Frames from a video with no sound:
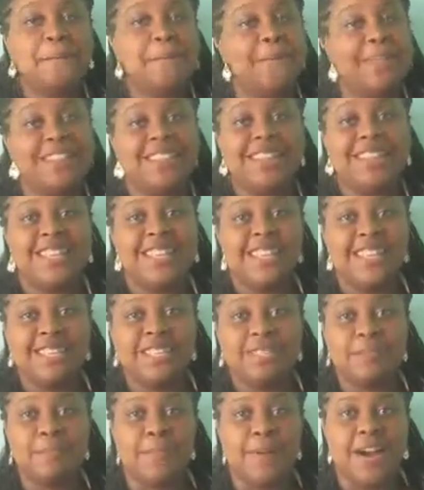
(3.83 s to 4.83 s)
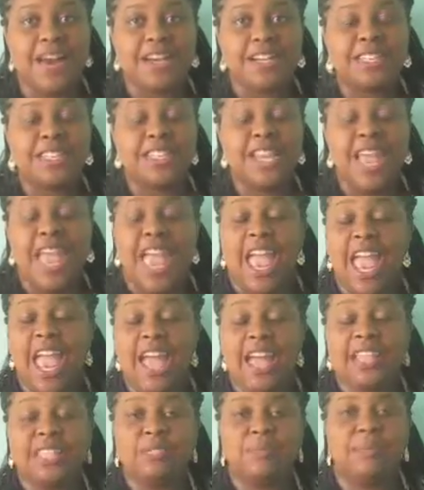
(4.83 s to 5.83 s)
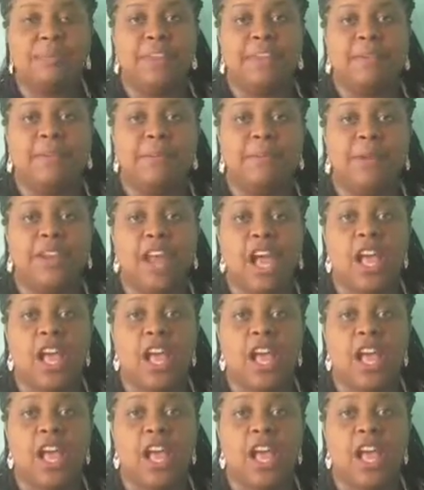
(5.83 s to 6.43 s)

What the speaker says: But this March has been what